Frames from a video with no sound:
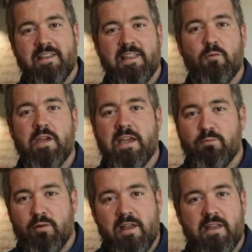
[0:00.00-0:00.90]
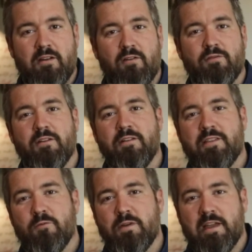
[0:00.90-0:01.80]
that we had prayed over,
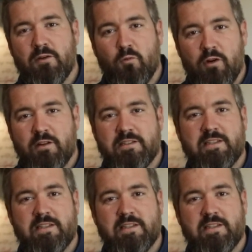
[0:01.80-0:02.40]
that we had worked